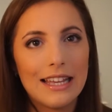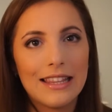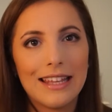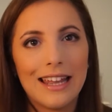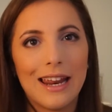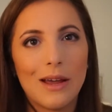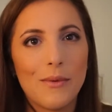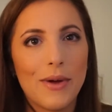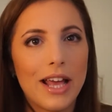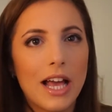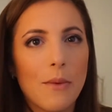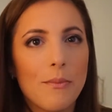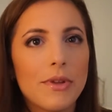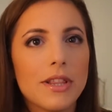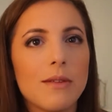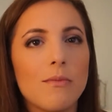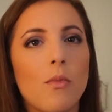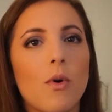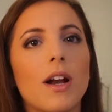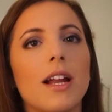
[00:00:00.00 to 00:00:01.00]
and then I wake up
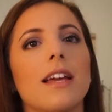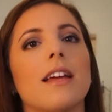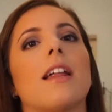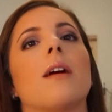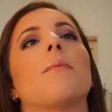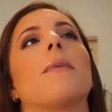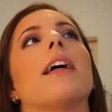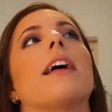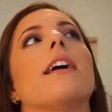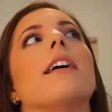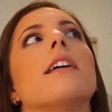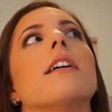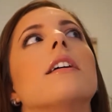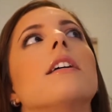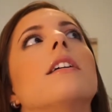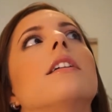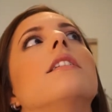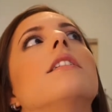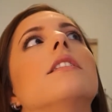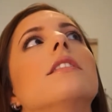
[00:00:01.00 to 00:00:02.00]
in the morning and I'm like,
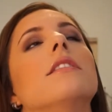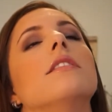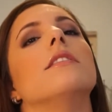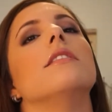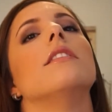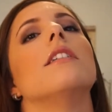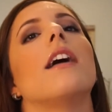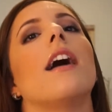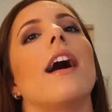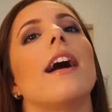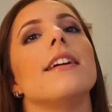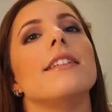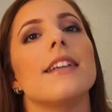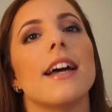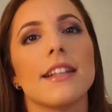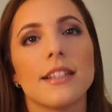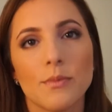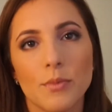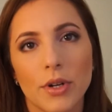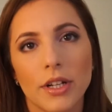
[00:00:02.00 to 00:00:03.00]
I
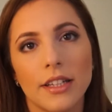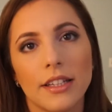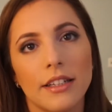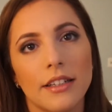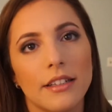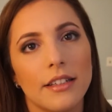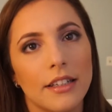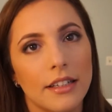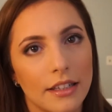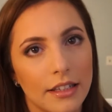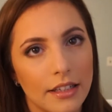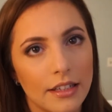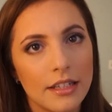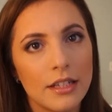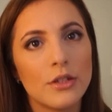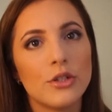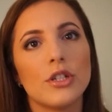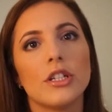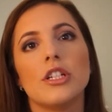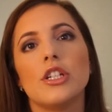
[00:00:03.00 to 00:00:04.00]
desperately
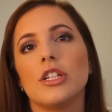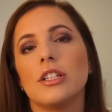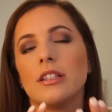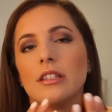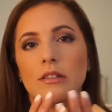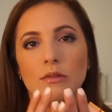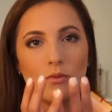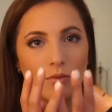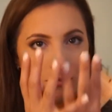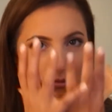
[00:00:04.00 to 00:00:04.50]
need to just